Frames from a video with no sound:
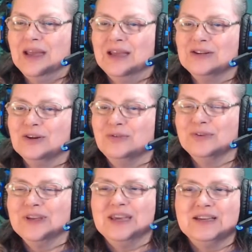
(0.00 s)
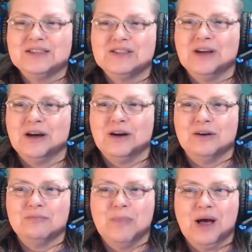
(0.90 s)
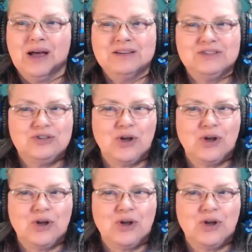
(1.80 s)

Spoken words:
And don't forget, mods,